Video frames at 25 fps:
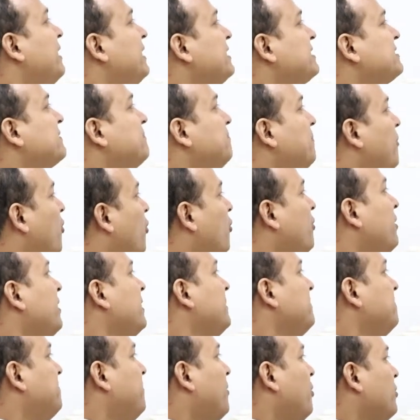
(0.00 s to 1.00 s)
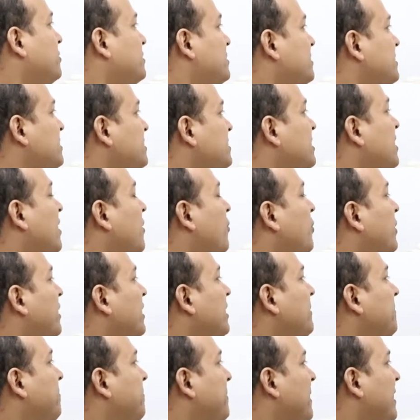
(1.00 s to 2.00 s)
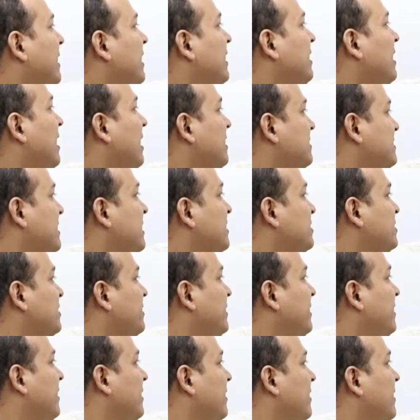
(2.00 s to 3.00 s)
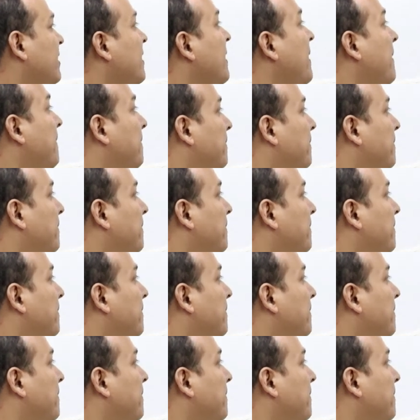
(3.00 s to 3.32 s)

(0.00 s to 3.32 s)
is more important, we can pay attention here.